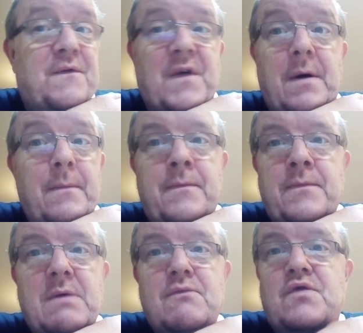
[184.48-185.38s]
film.
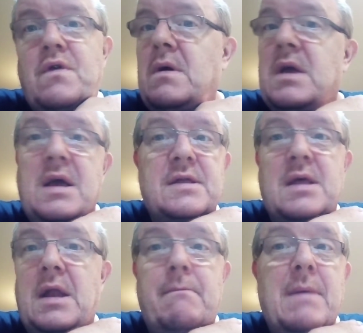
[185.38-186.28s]
It truly is
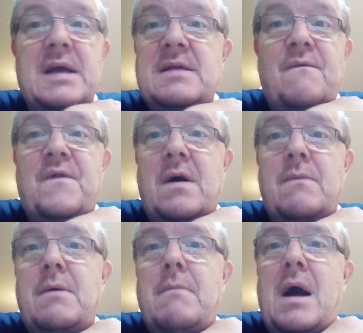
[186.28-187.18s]
an amazing
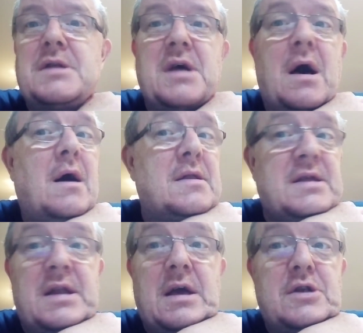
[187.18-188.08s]
film. The martial
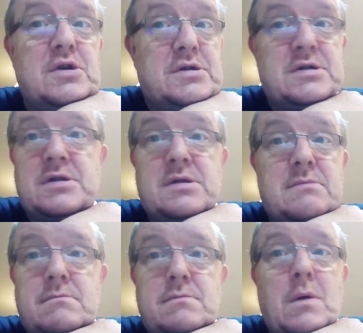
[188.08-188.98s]
arts in it are just
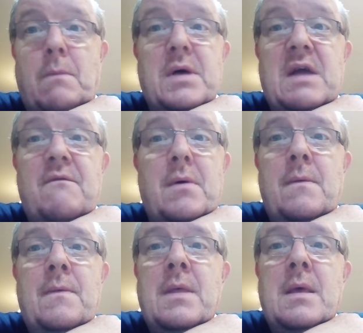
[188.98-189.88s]

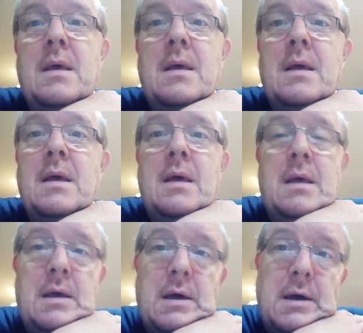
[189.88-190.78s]
unbelievable.
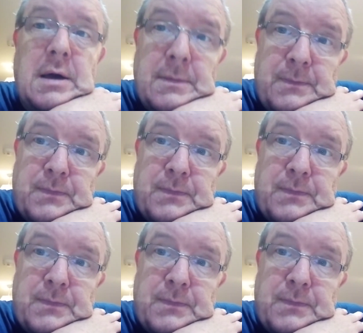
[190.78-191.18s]
I